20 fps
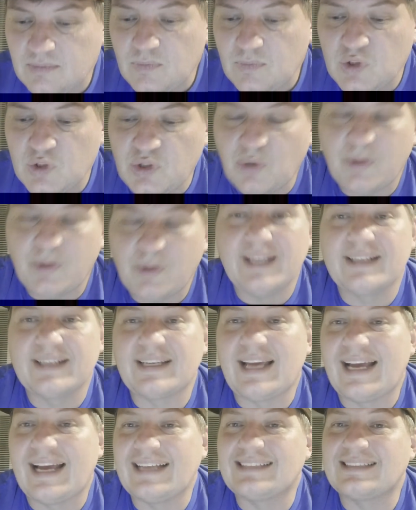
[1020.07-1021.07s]
So again,
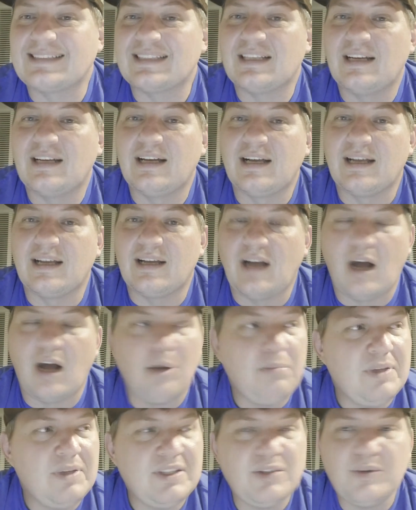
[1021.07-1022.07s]
guys,
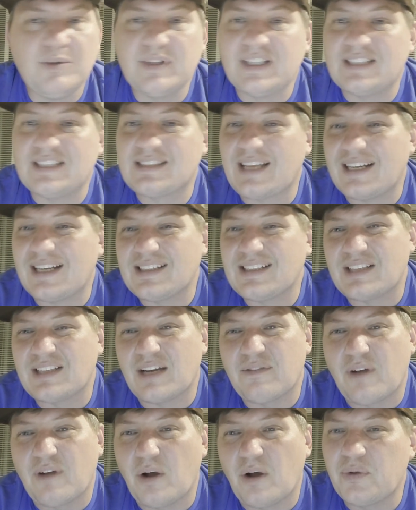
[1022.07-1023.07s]
I'll be doing this kind of
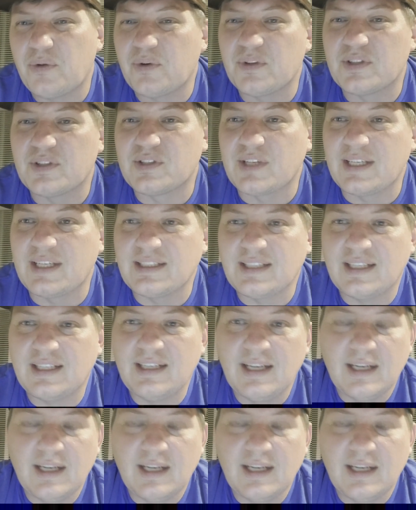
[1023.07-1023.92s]
stuff all through the season,